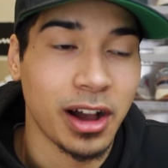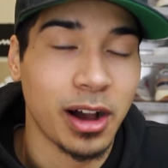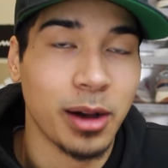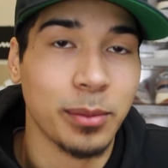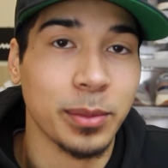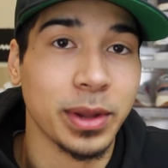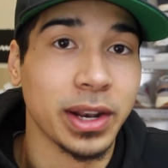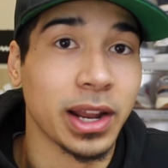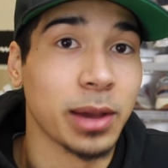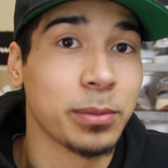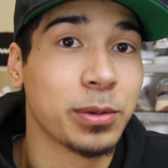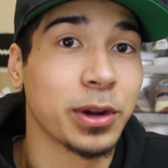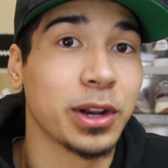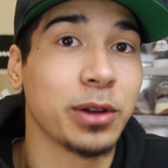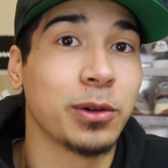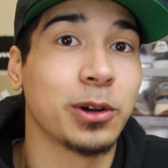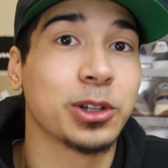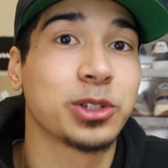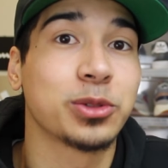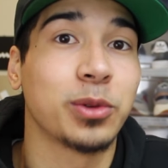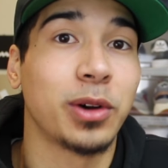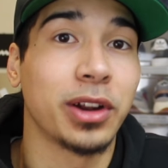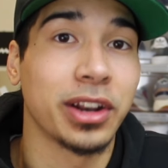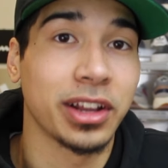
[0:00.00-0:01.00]
Um, and I pretty
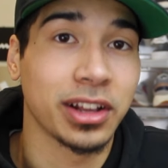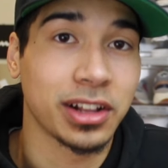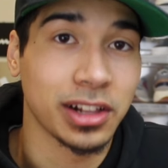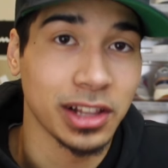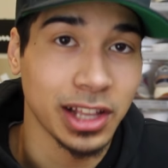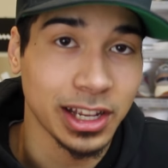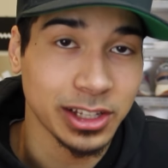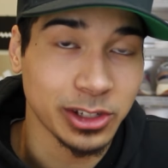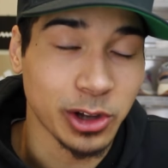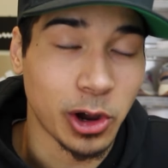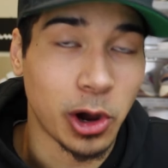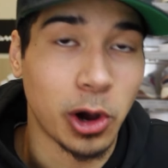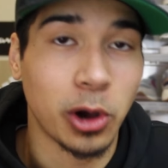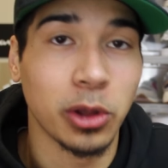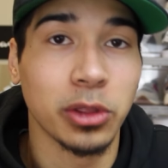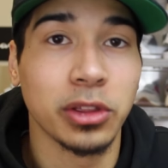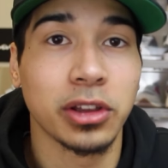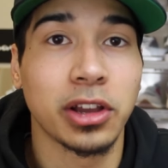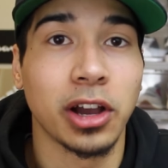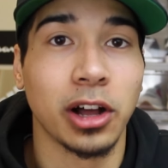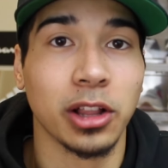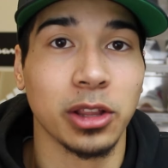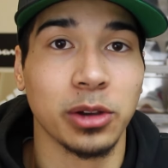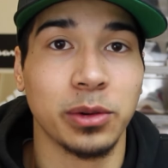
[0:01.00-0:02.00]
much want to collect all
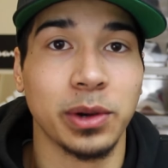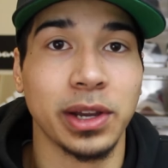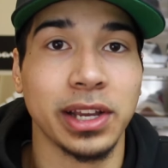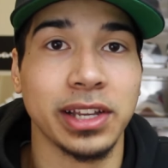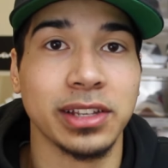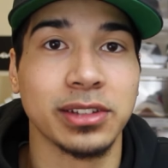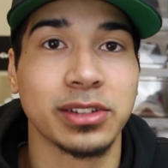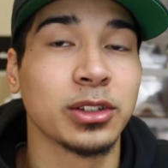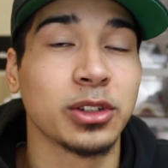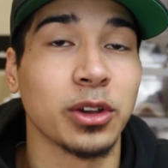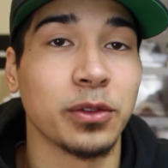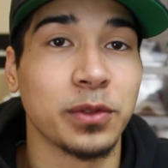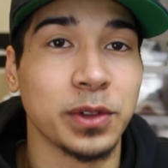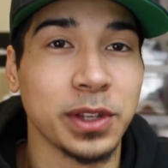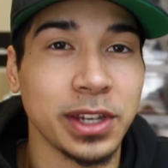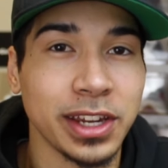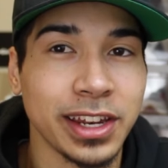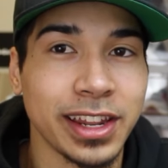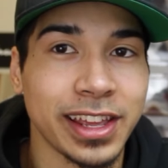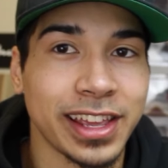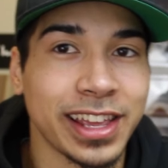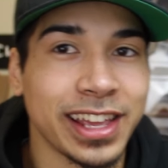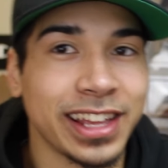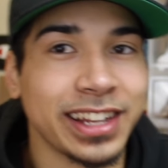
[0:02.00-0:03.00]
the colorways. So if you
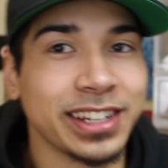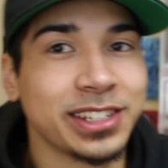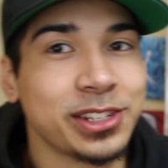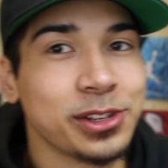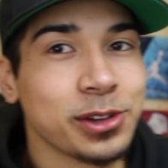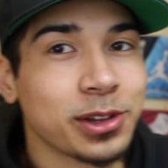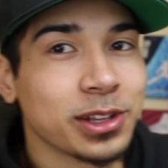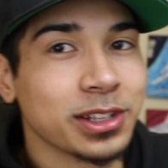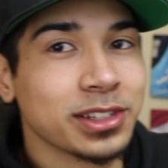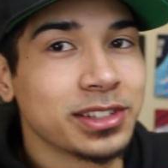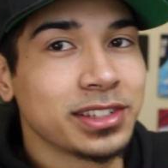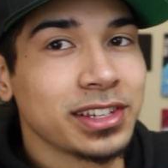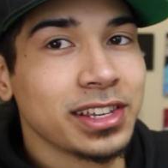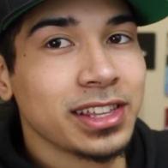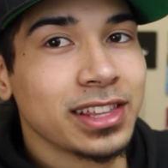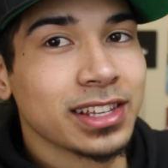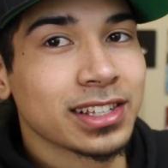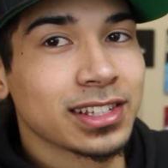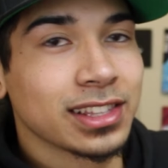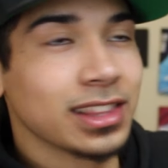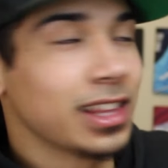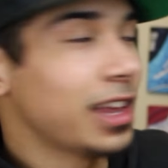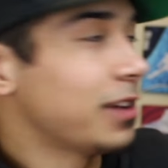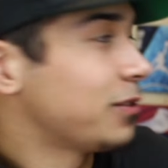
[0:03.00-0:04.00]
need a hint, you can see
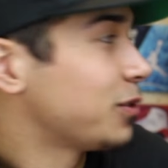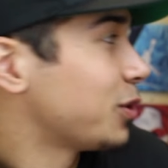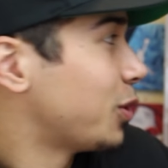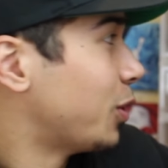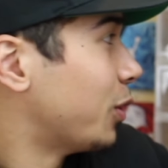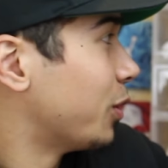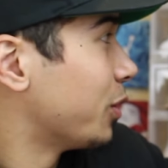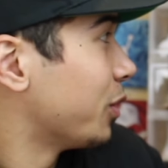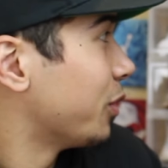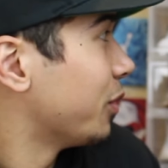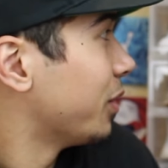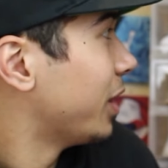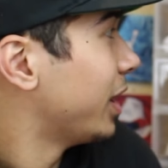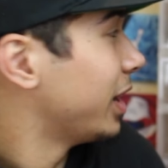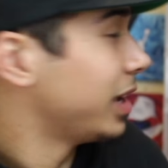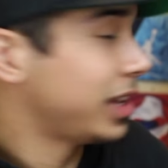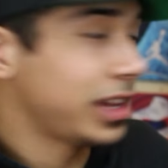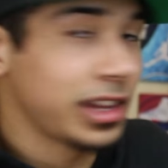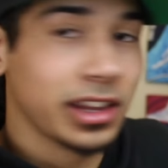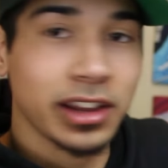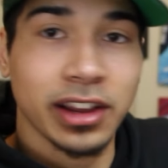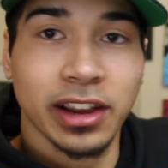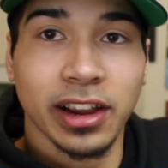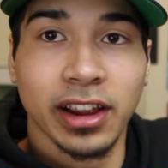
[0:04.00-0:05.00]
this left corner
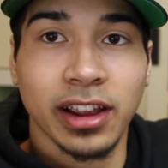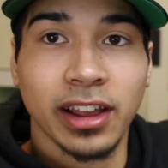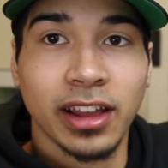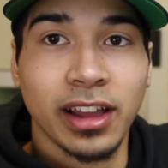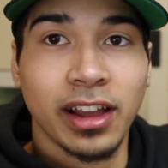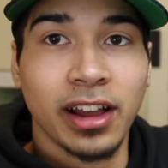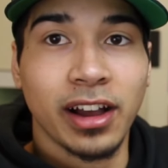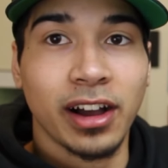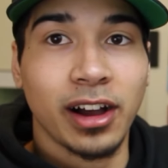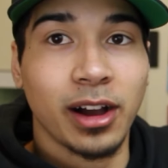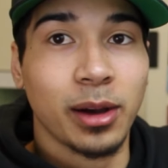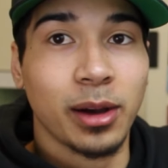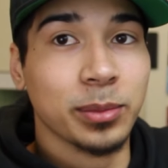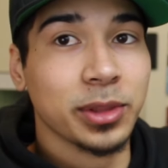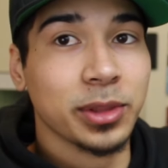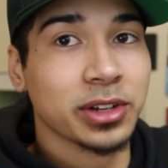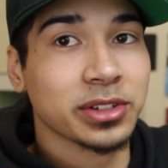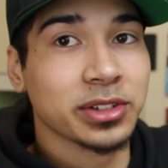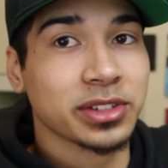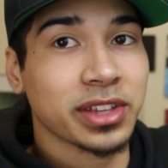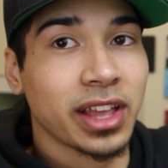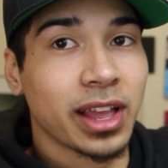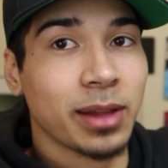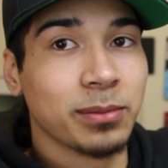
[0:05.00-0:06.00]
right here. Um,
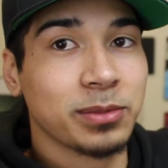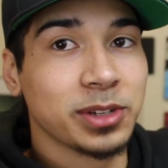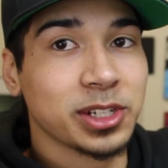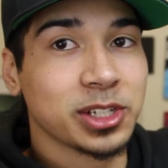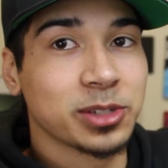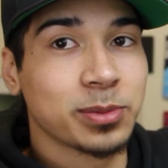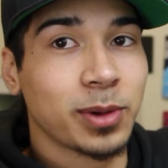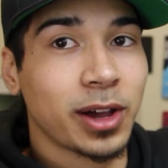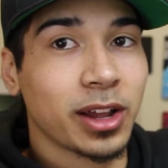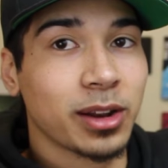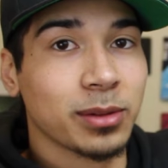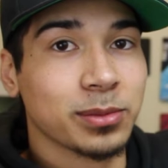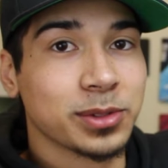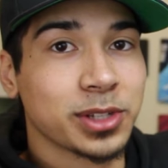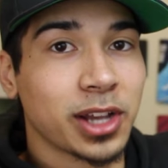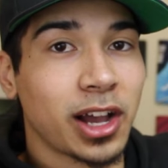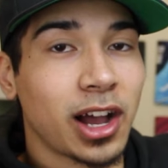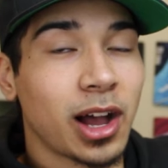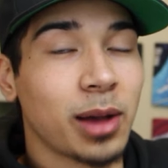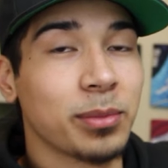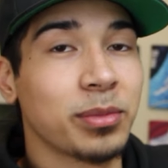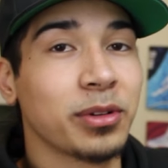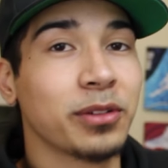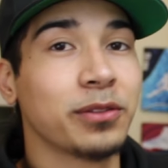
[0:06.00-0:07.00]
there's an empty spot up
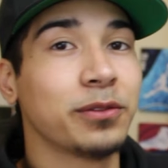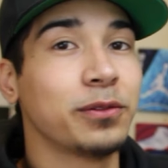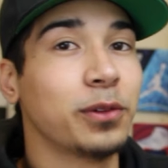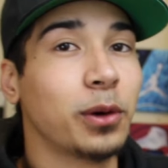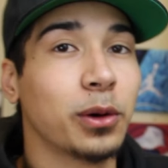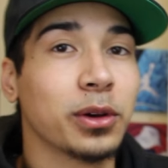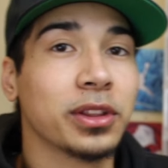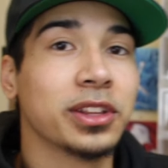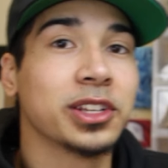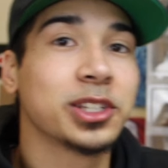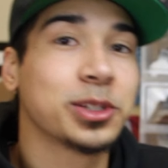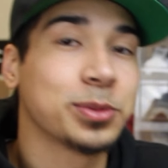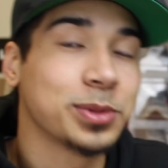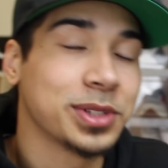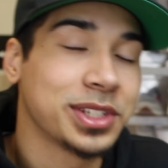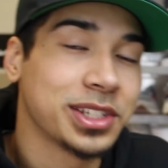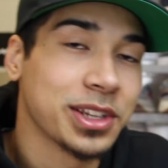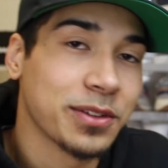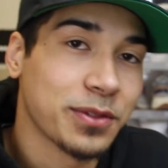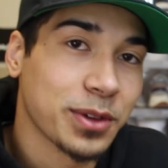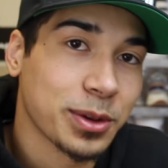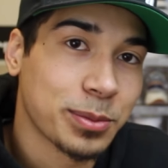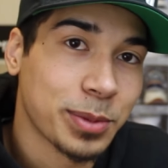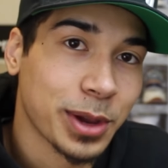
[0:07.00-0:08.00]
top for this
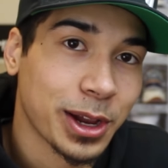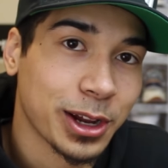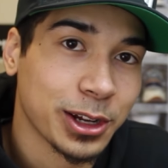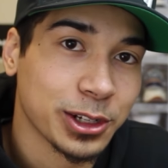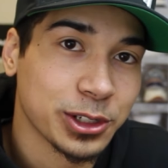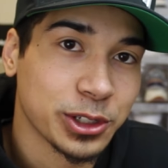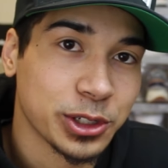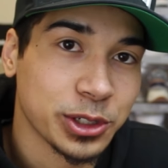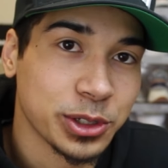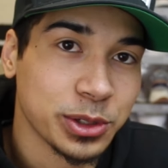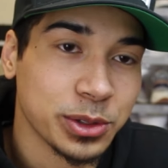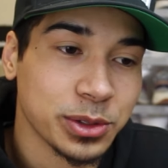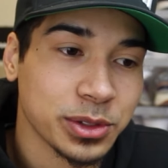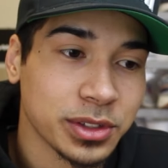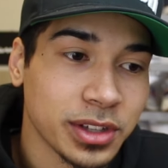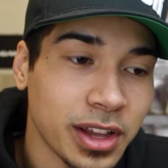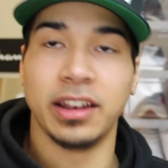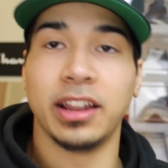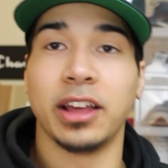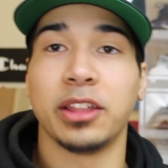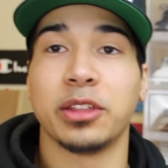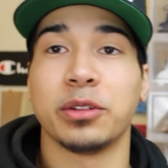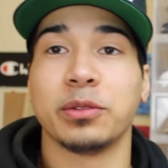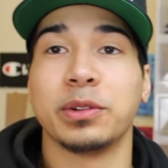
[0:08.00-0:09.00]
specific pair of shoes.
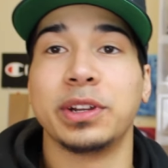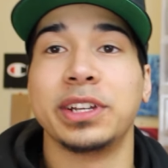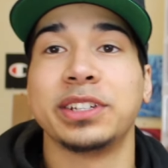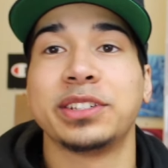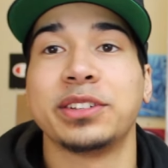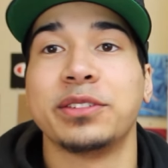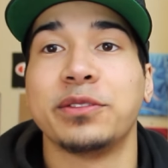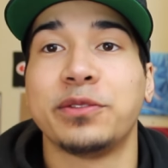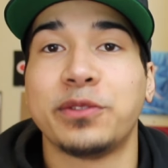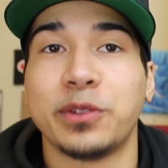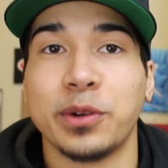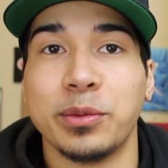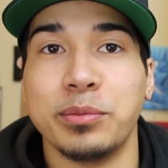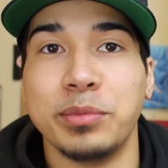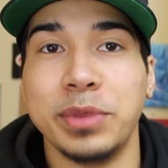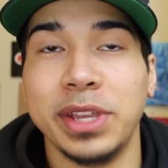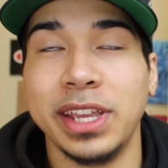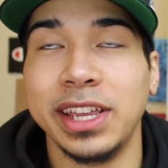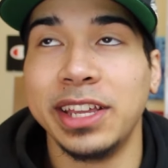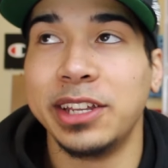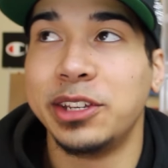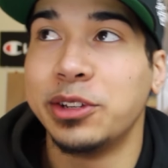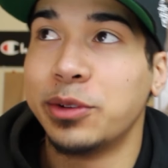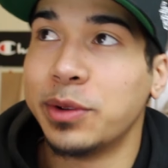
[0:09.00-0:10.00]
Now the reason for
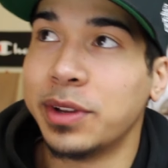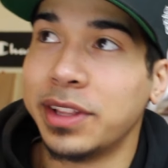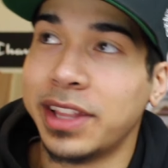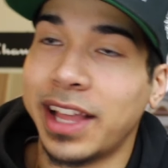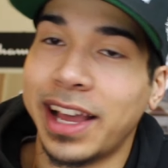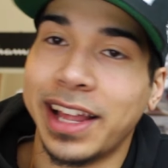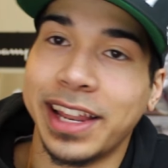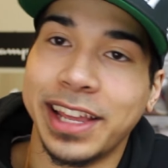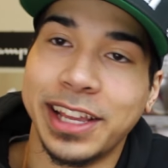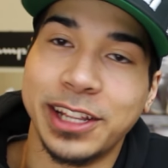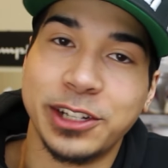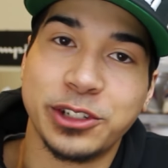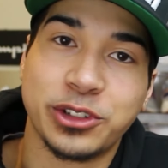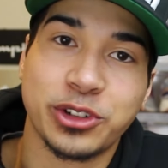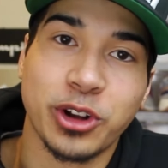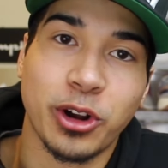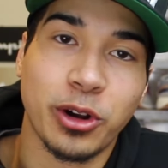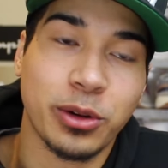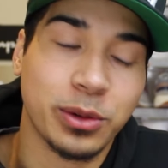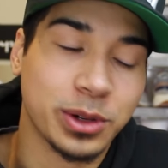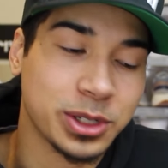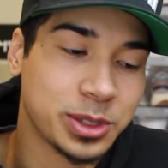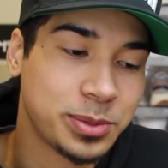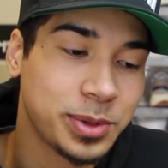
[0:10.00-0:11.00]
me doing that
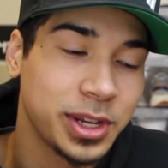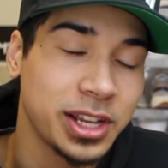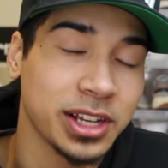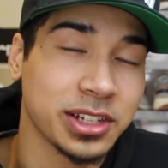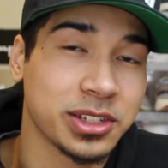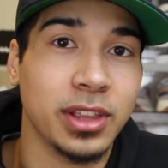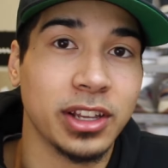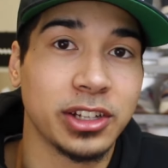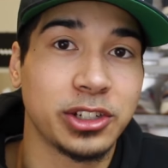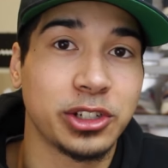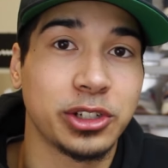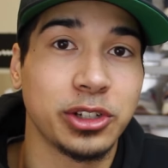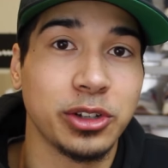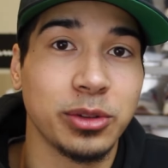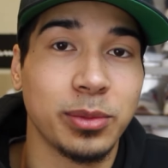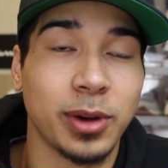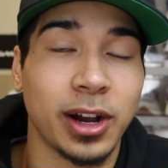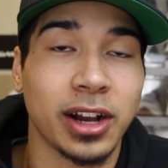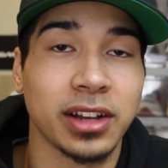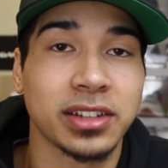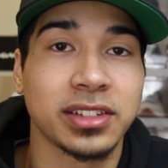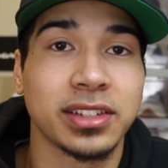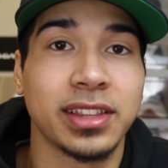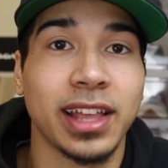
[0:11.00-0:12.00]
intro was because the shoe
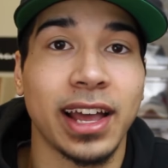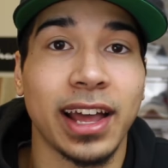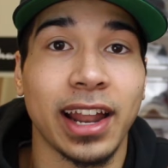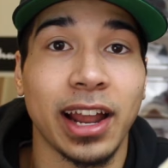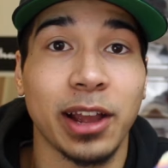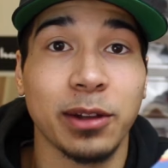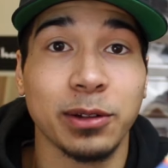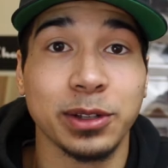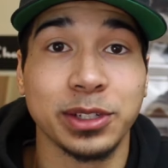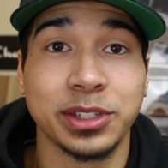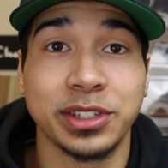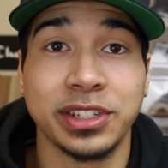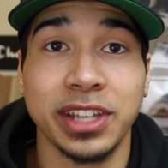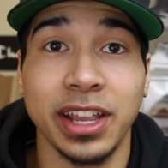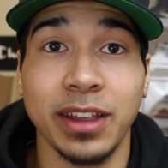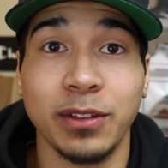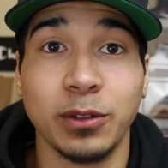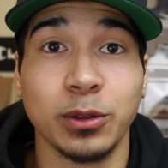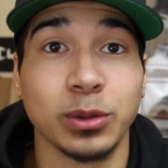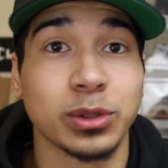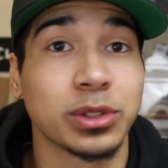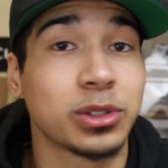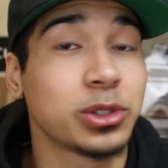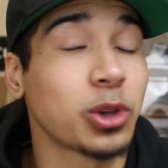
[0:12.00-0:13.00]
box that I
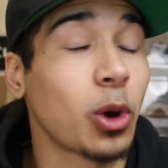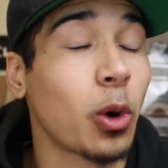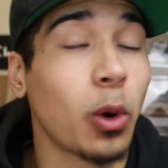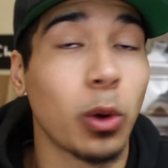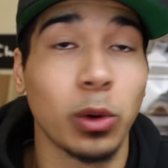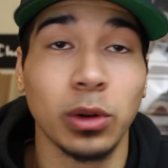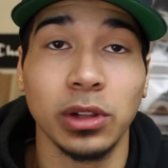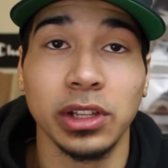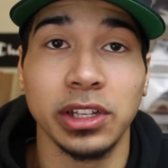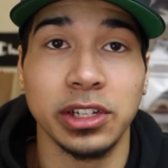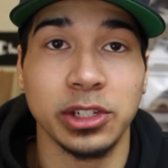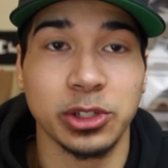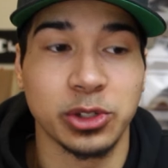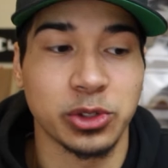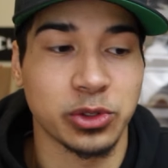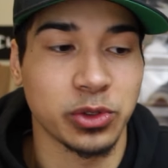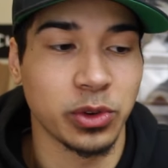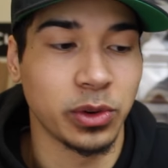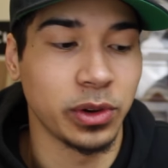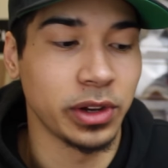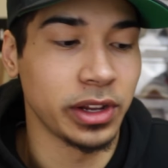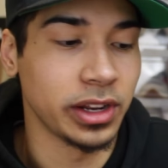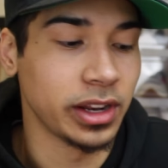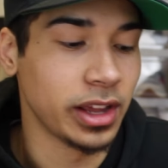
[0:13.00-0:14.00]
received was totally
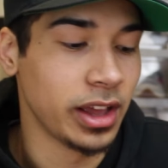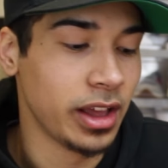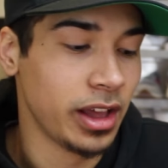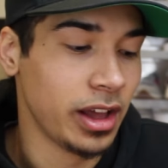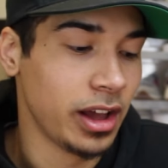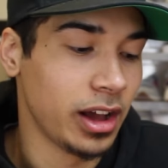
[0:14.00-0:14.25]
destroyed.